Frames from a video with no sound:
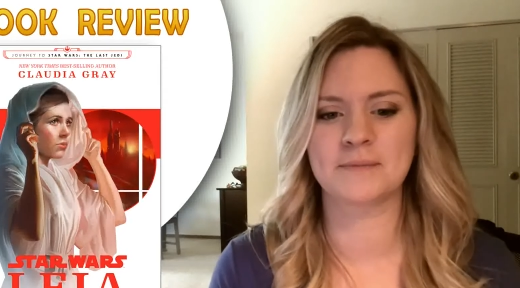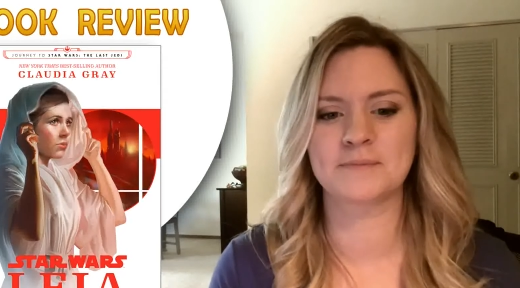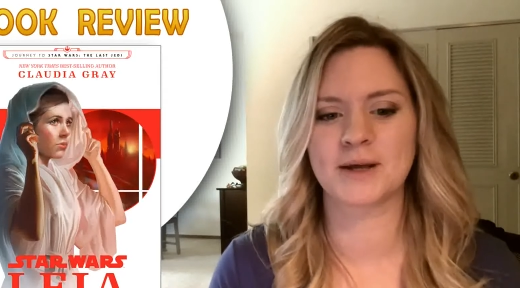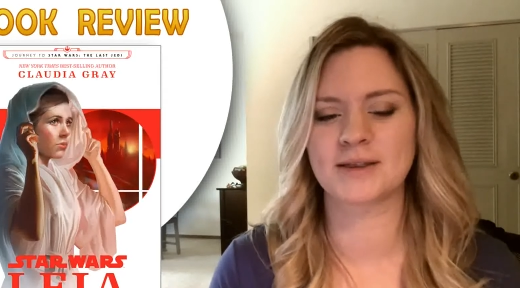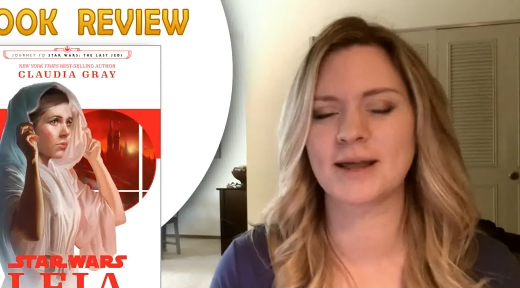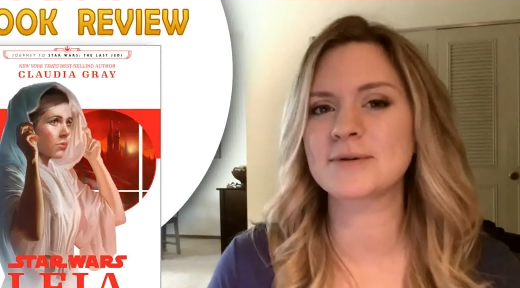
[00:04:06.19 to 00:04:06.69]

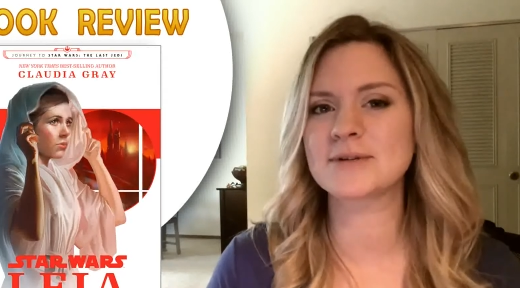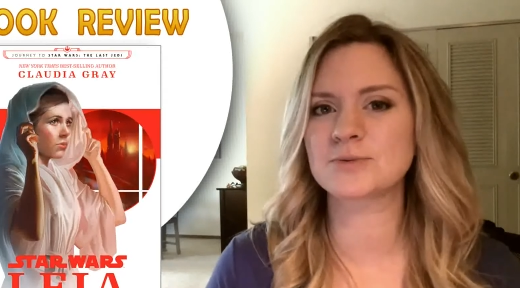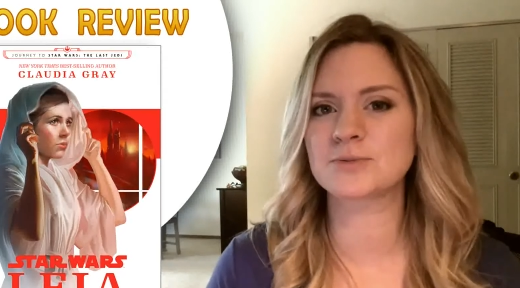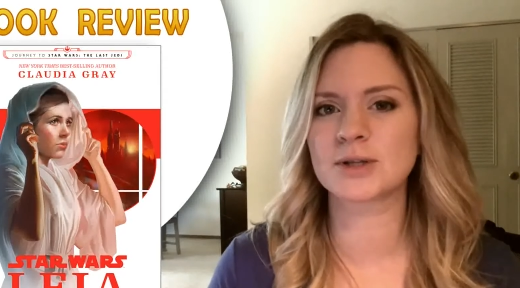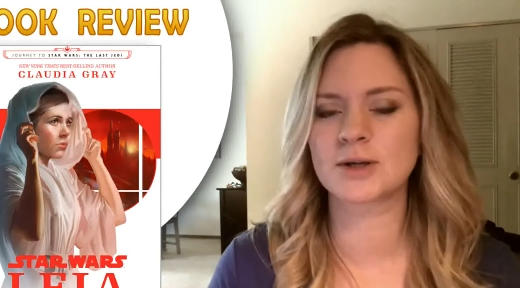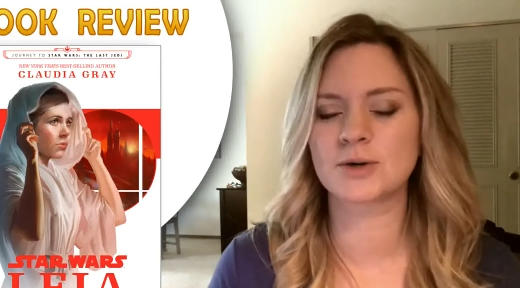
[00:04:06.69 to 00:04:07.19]
Speaker 1: But that was a
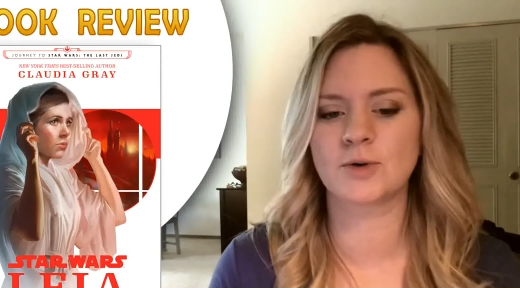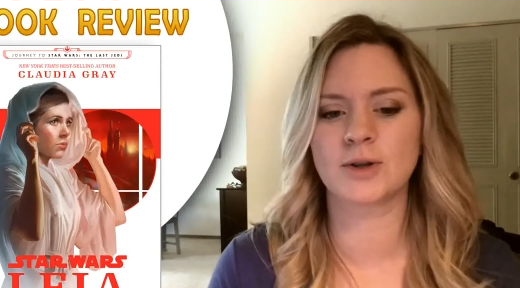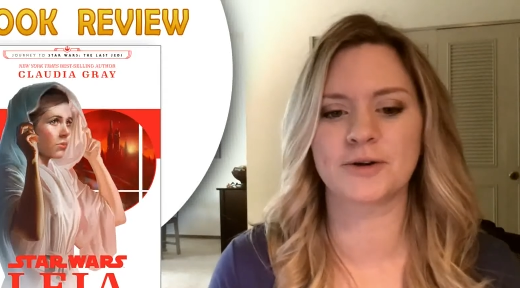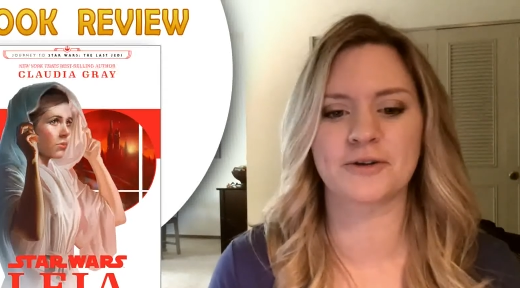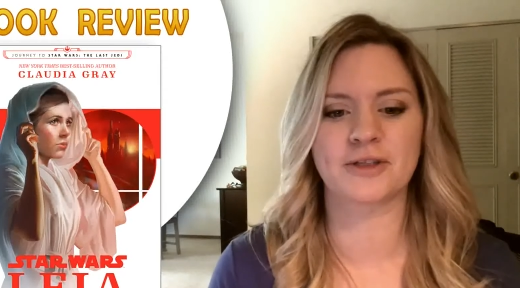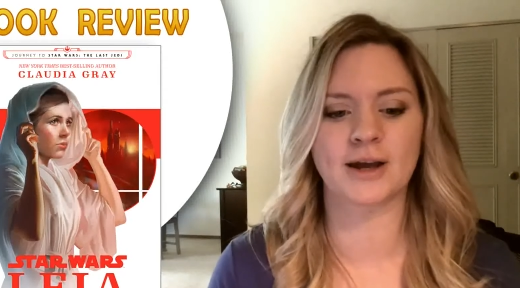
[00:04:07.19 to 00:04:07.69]
really cool
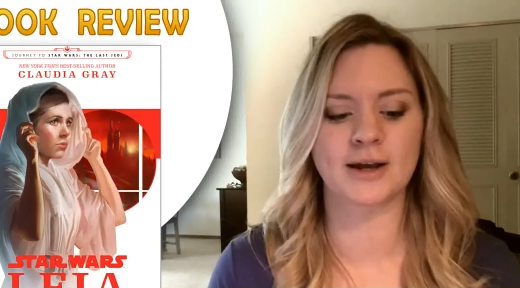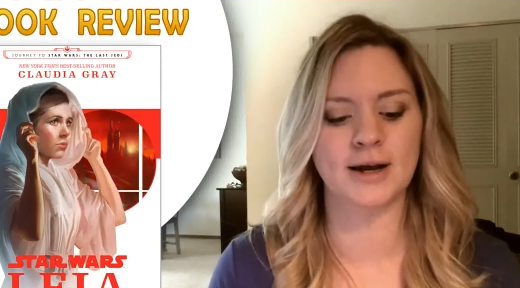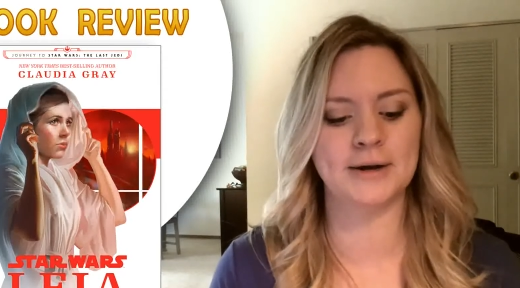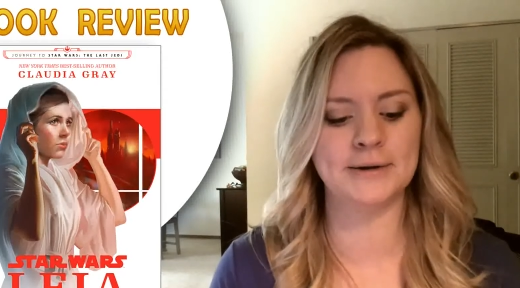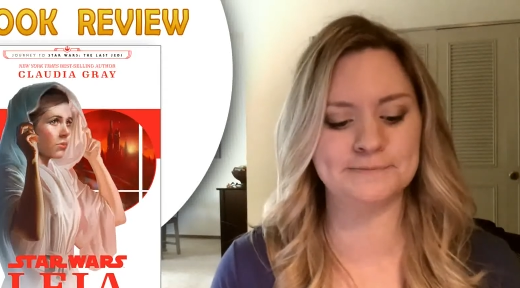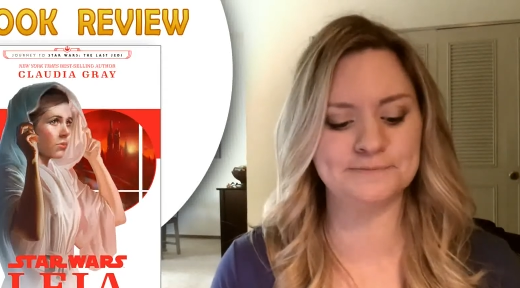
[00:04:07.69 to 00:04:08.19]
little thing.
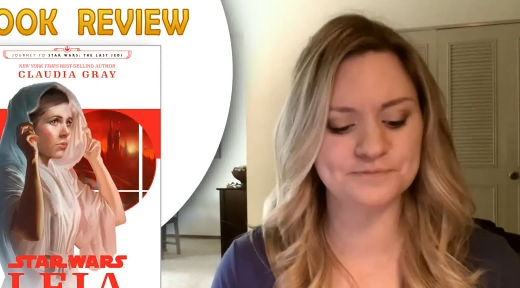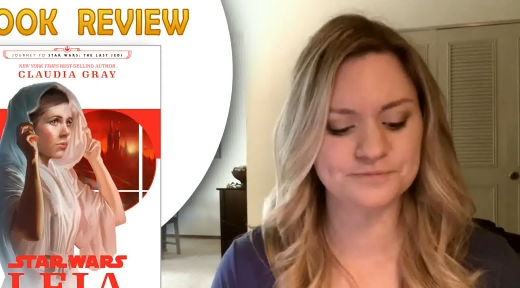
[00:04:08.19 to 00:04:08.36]
Another